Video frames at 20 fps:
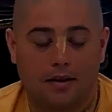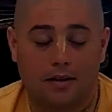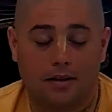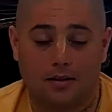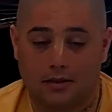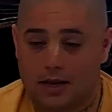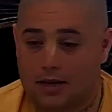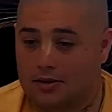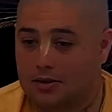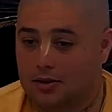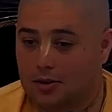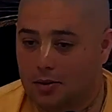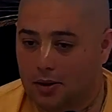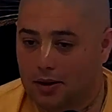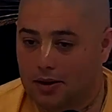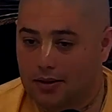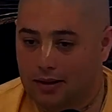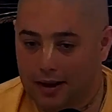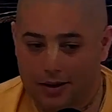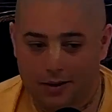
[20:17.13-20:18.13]
It was actually
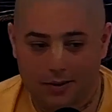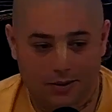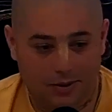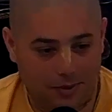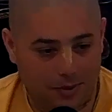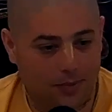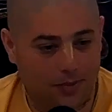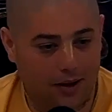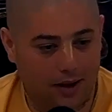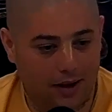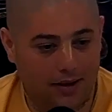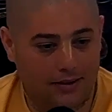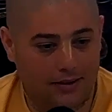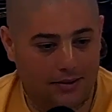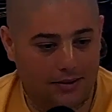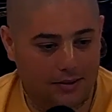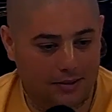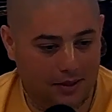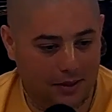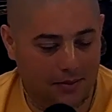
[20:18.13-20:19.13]
quite loud. I was
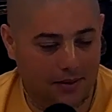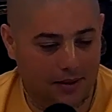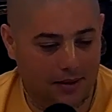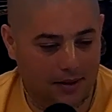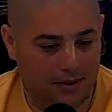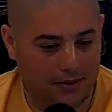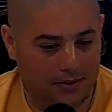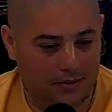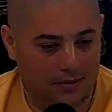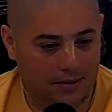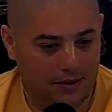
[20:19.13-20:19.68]
surprised. I was like, man, this,